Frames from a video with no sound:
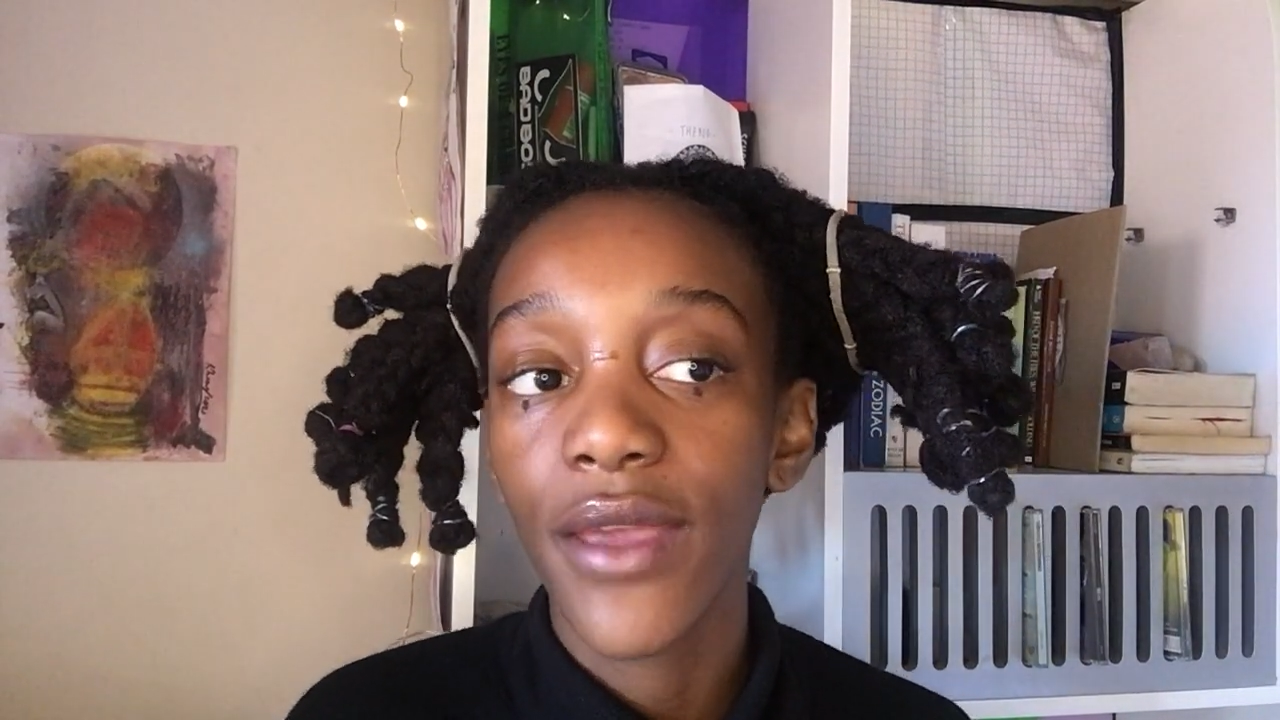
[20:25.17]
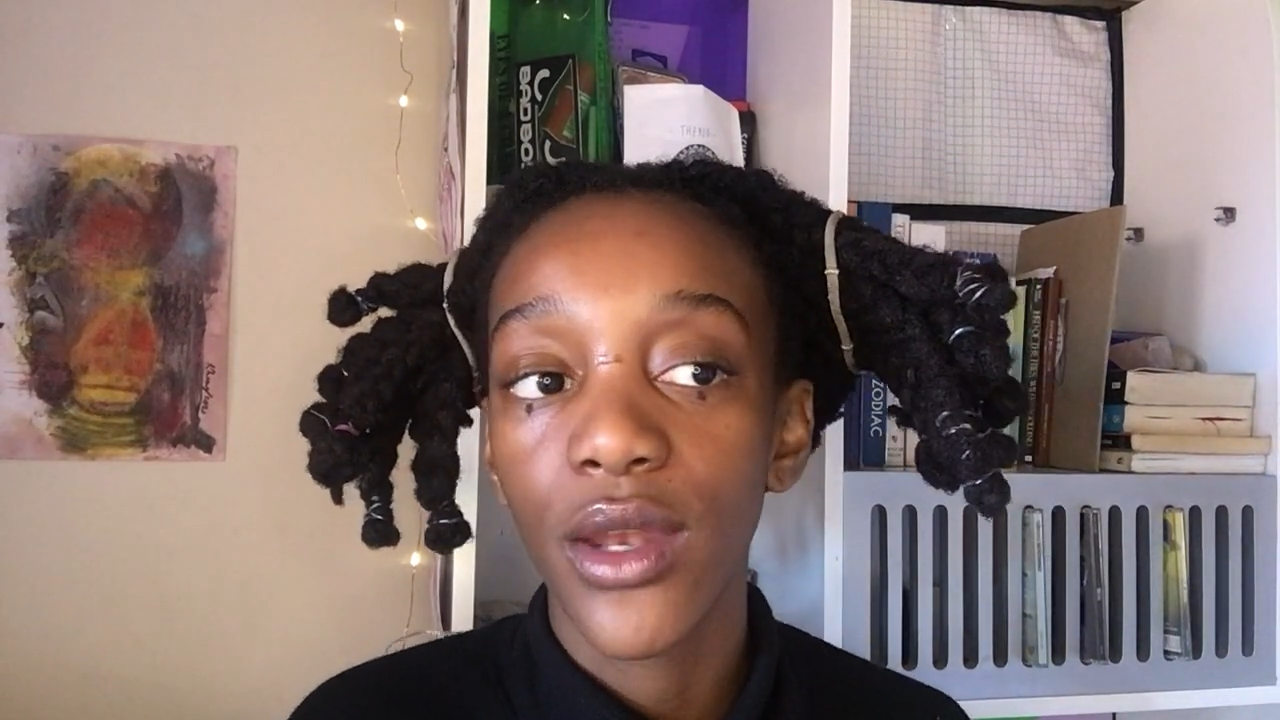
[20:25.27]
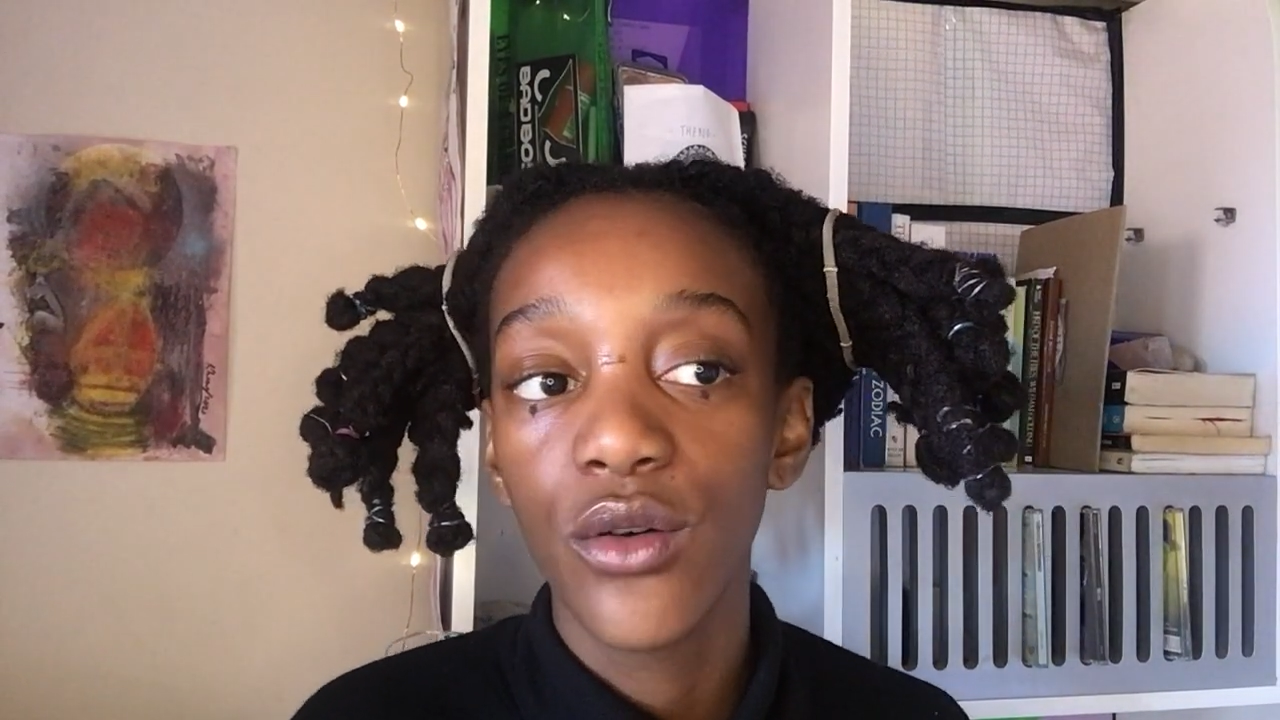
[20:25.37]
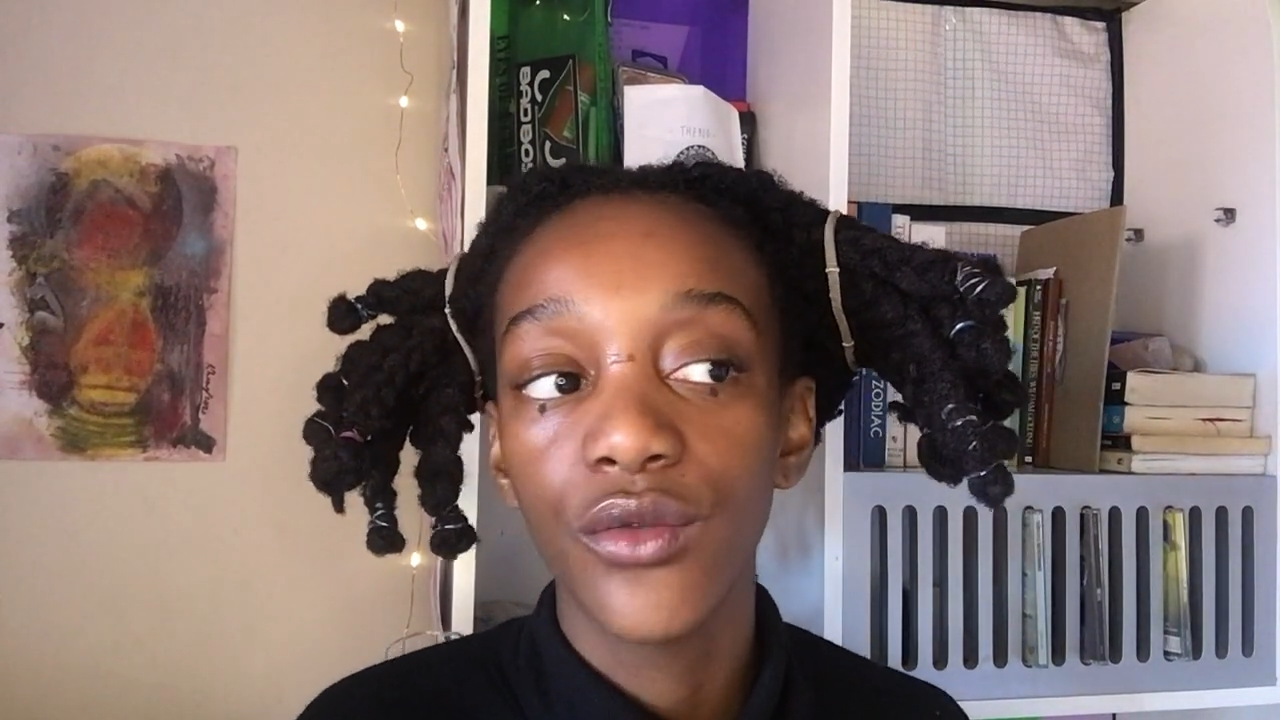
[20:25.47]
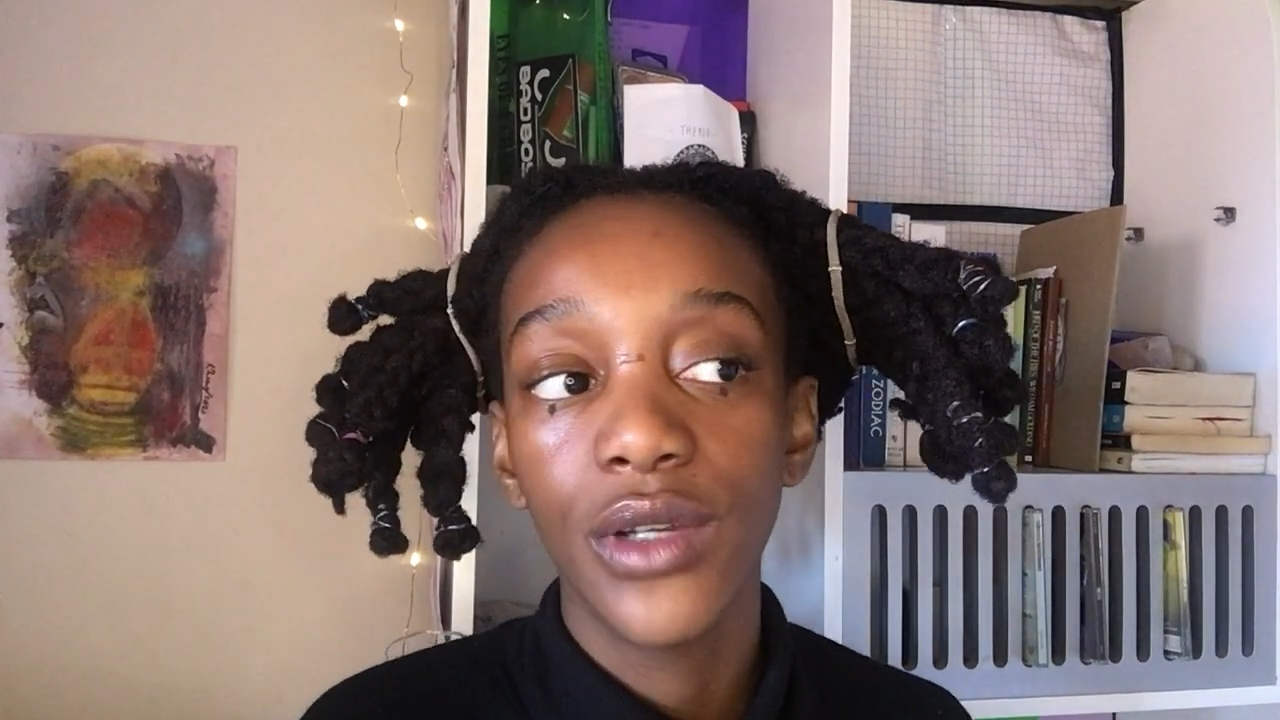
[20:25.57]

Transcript: they don't